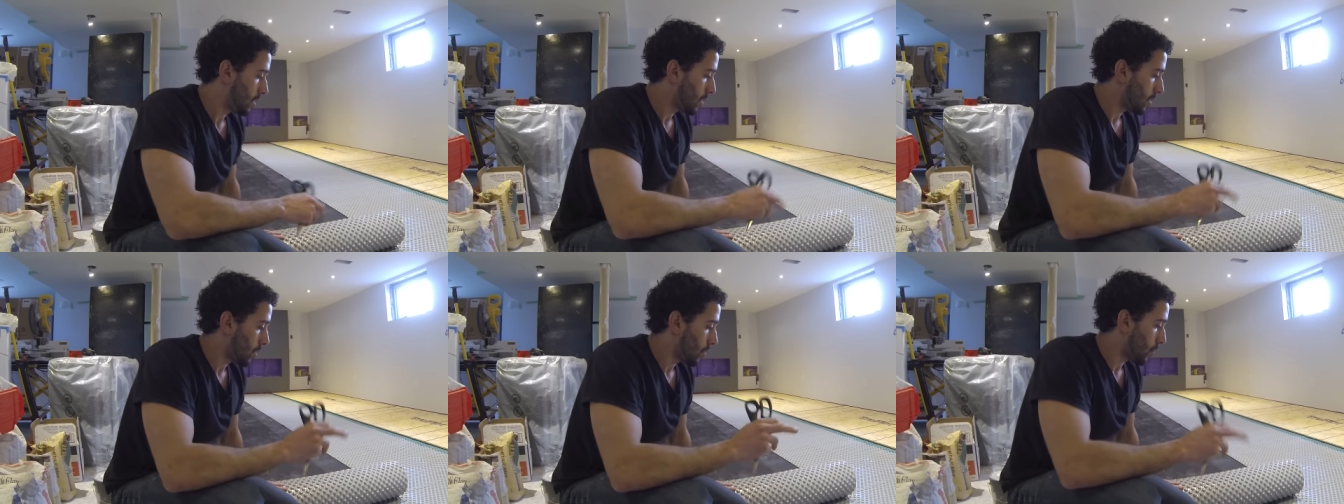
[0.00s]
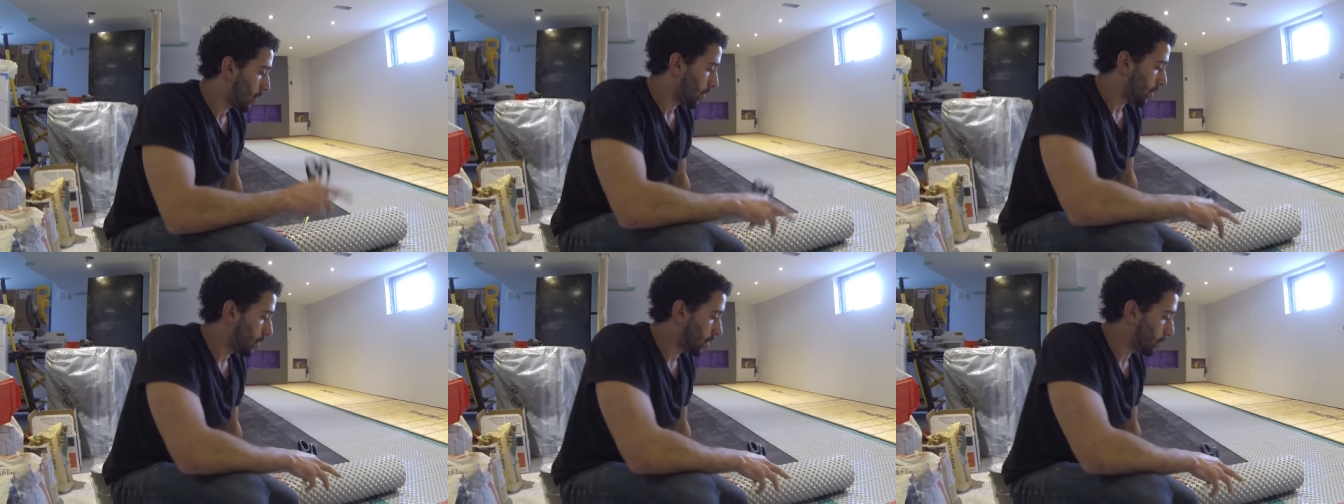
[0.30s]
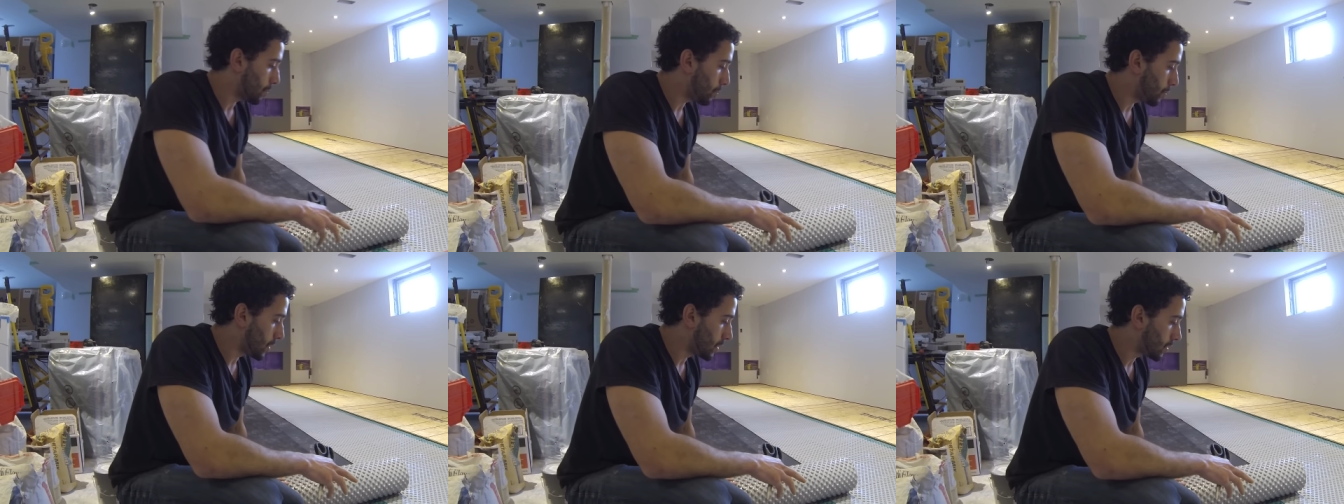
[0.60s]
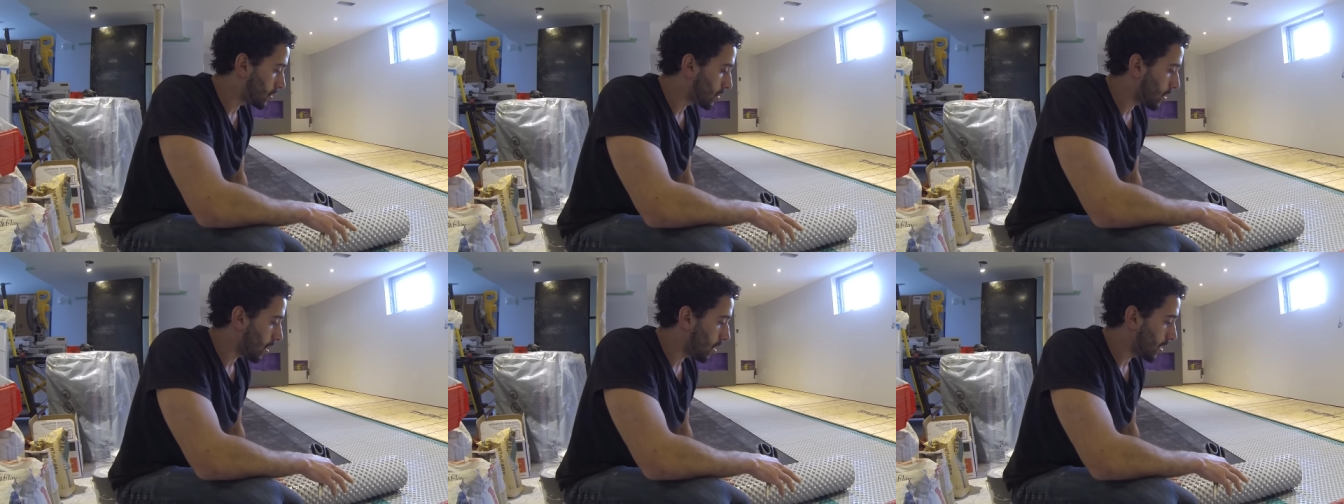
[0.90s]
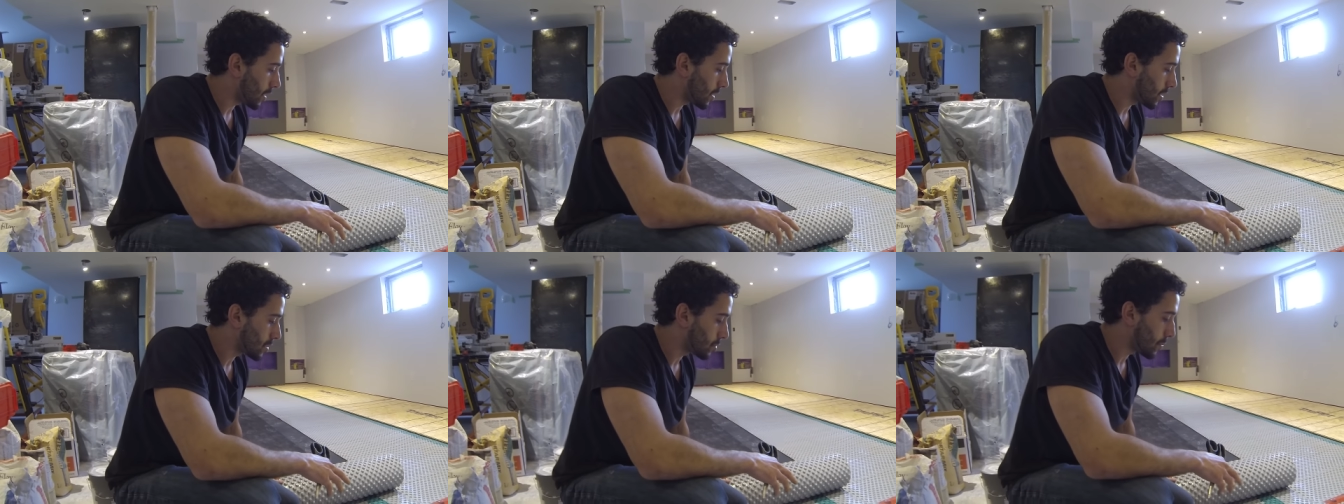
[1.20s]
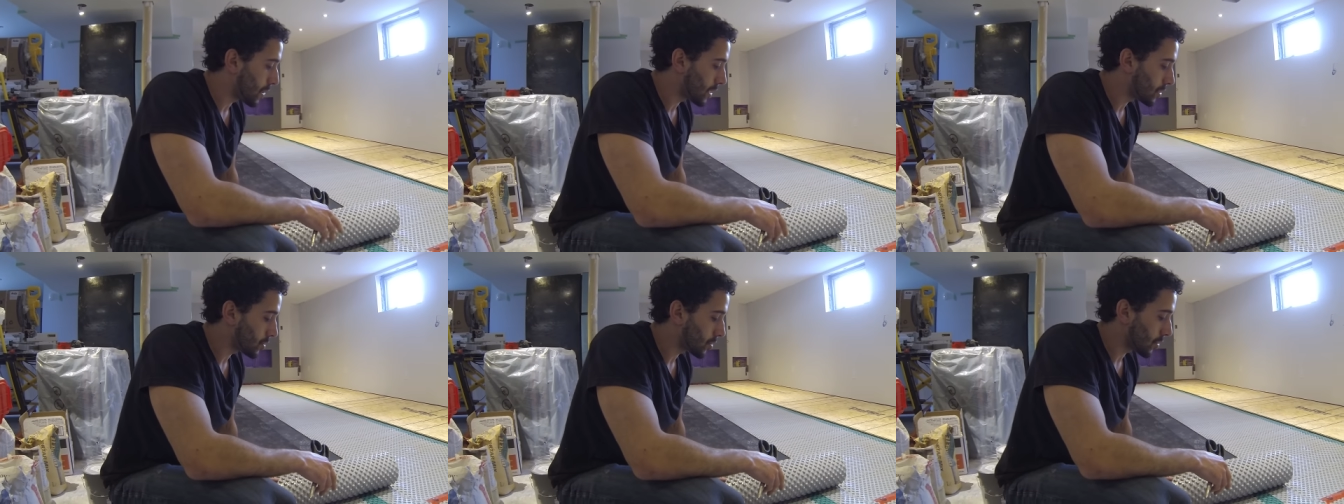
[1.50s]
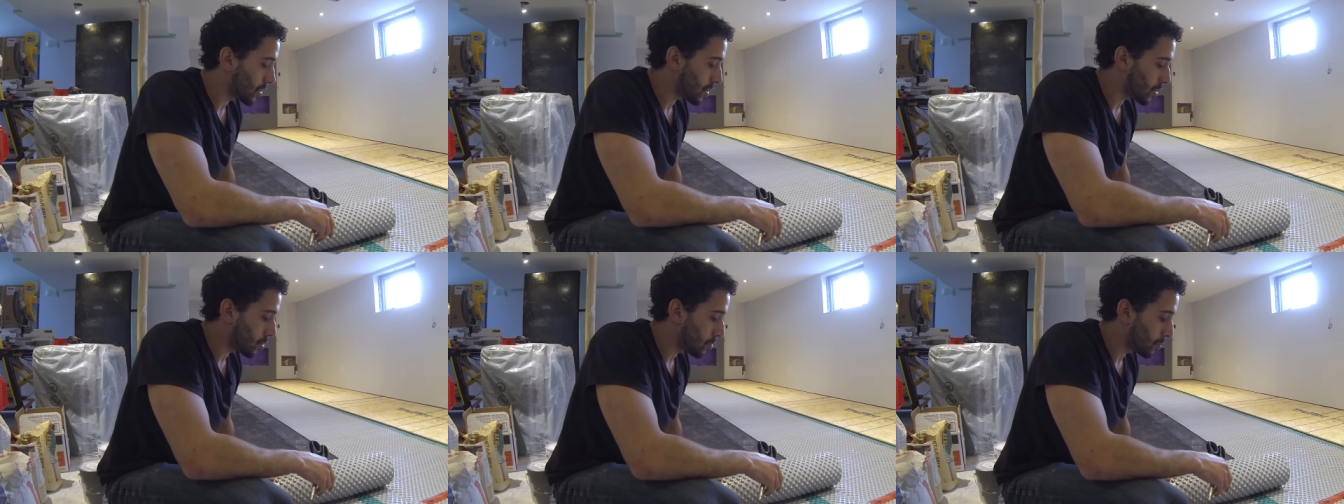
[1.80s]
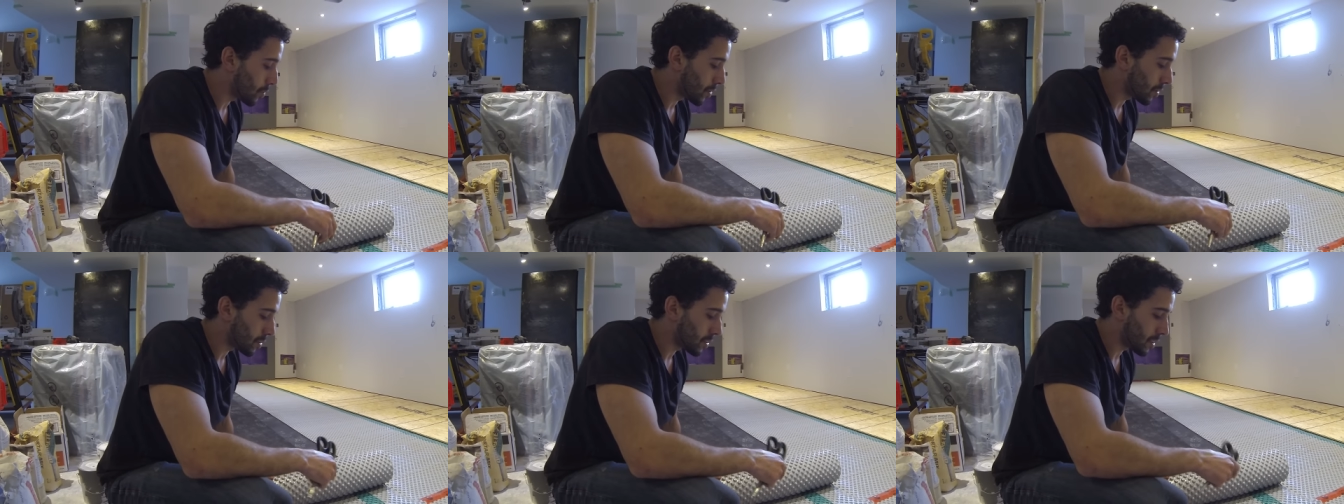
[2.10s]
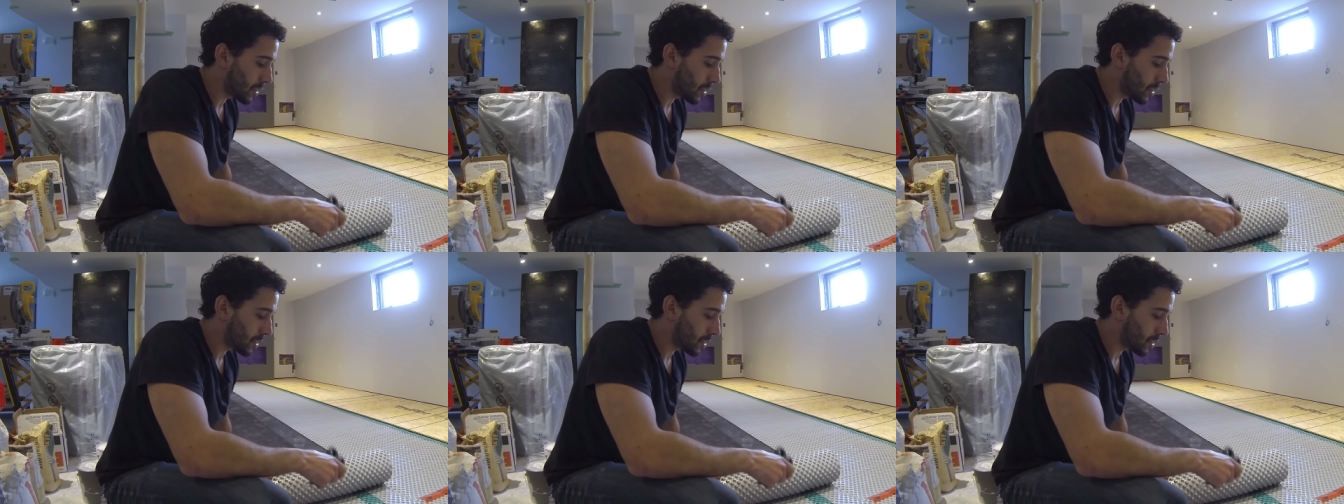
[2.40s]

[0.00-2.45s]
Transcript: When you're installing this, make sure that you put